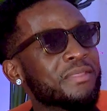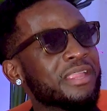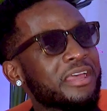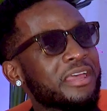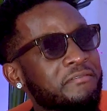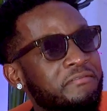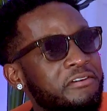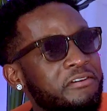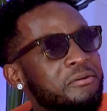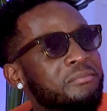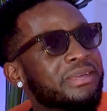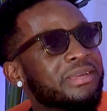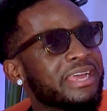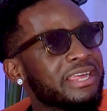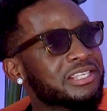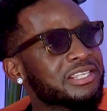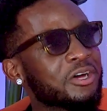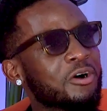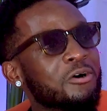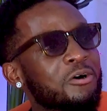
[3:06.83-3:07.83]
the film
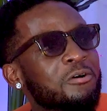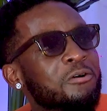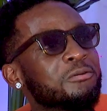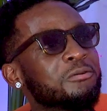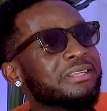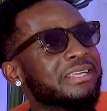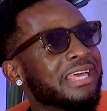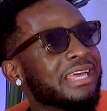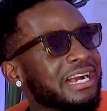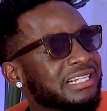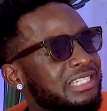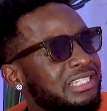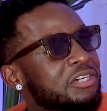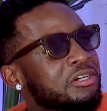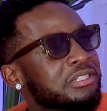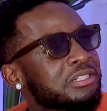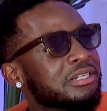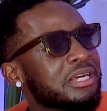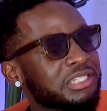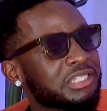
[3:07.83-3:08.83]
gets all the acting
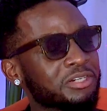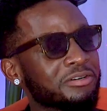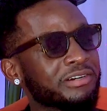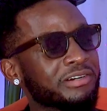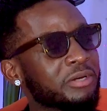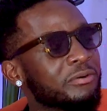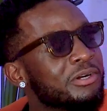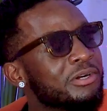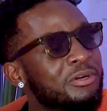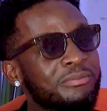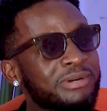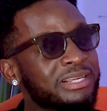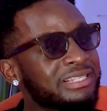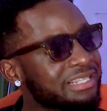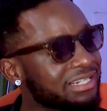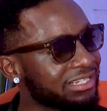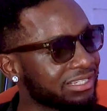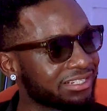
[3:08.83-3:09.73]
category they were nominated in,